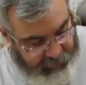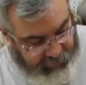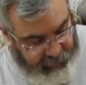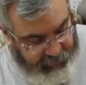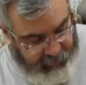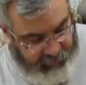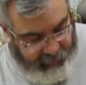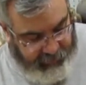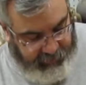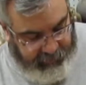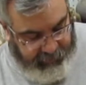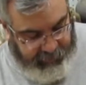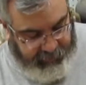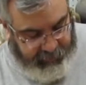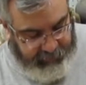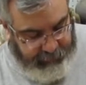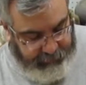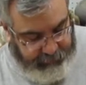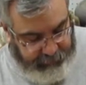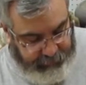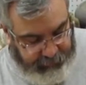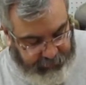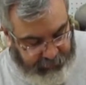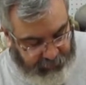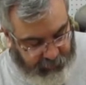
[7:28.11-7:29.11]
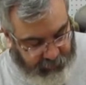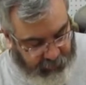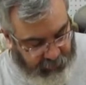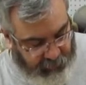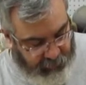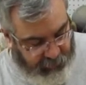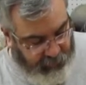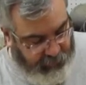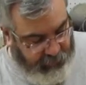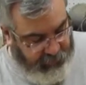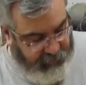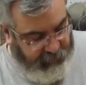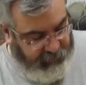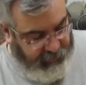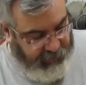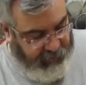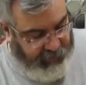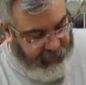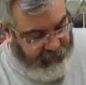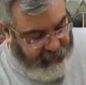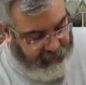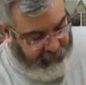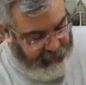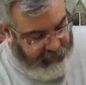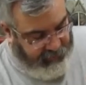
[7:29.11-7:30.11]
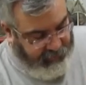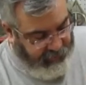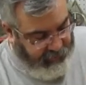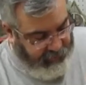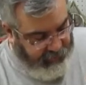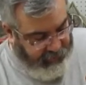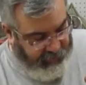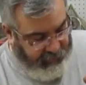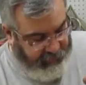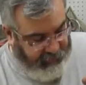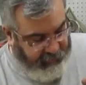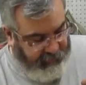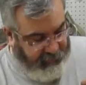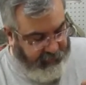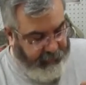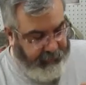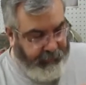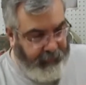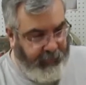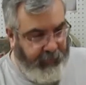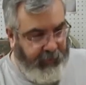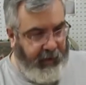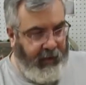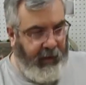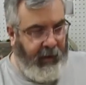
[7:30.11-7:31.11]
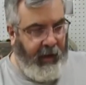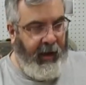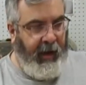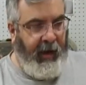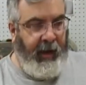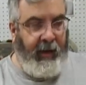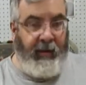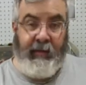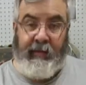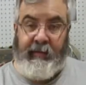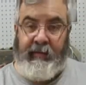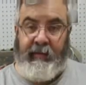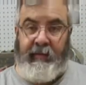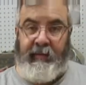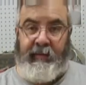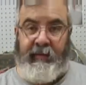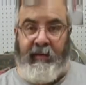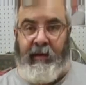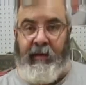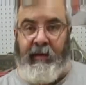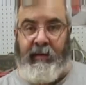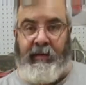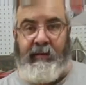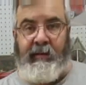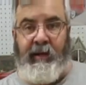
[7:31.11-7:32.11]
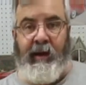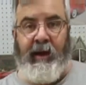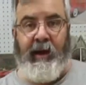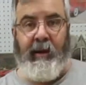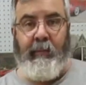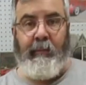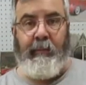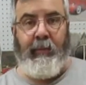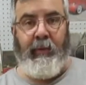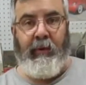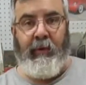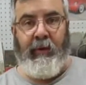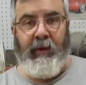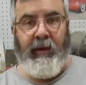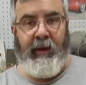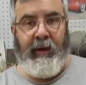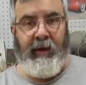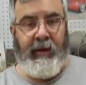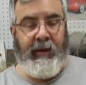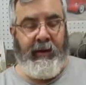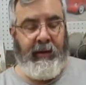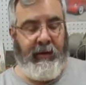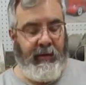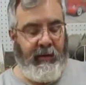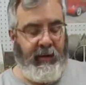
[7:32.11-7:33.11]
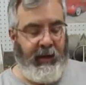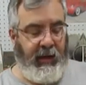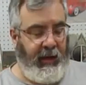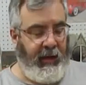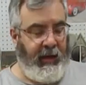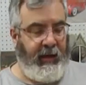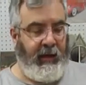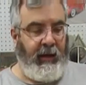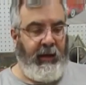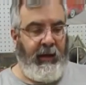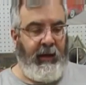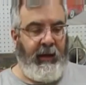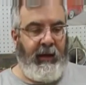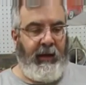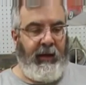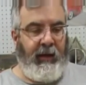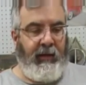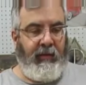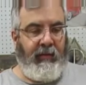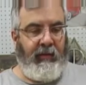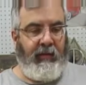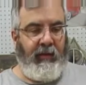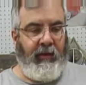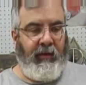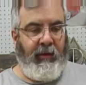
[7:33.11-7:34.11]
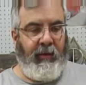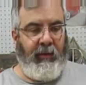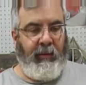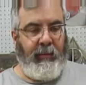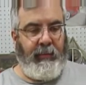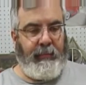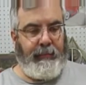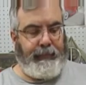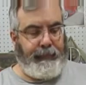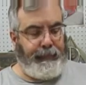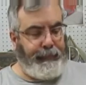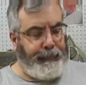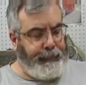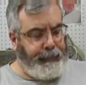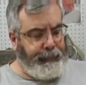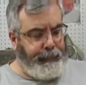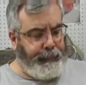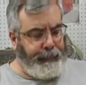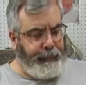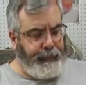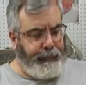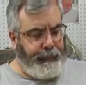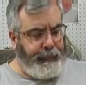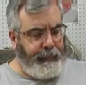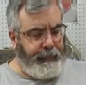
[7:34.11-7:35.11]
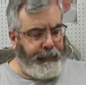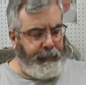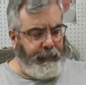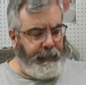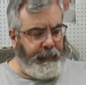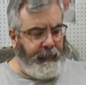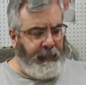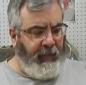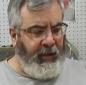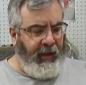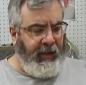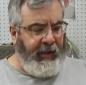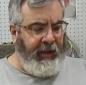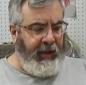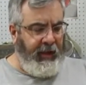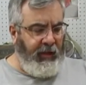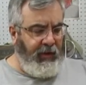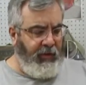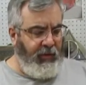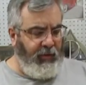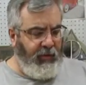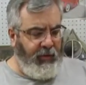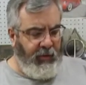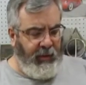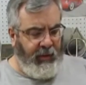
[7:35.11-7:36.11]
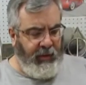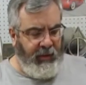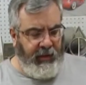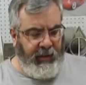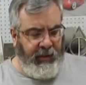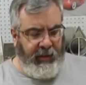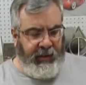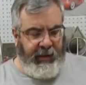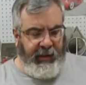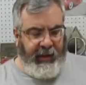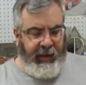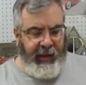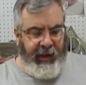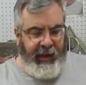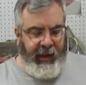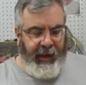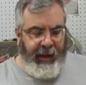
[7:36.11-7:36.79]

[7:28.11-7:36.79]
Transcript: All right, so in changing these, this is all temporary, okay? So in doing the